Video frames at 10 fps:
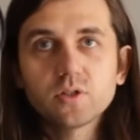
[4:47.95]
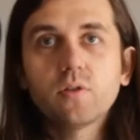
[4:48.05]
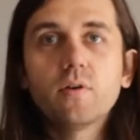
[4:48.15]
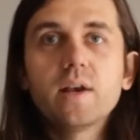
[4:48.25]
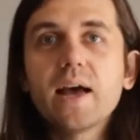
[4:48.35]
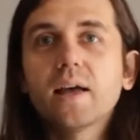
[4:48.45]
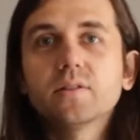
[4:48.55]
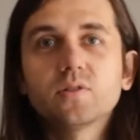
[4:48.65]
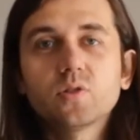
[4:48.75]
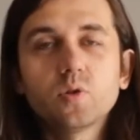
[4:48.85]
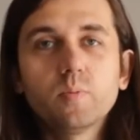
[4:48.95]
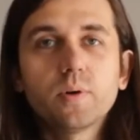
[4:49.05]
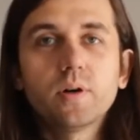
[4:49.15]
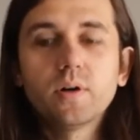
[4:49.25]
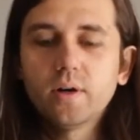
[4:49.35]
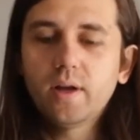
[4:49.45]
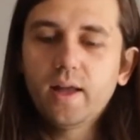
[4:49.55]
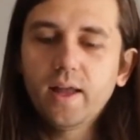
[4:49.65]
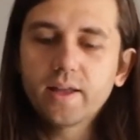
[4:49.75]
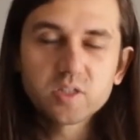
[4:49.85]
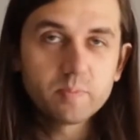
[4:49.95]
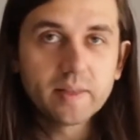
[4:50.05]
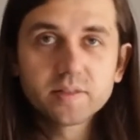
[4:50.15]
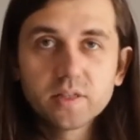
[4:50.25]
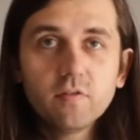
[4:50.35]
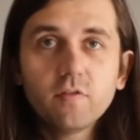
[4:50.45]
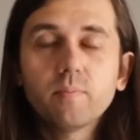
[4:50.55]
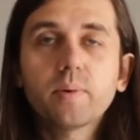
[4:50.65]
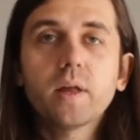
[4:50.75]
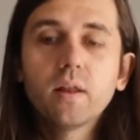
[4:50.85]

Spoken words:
so they're not super expensive,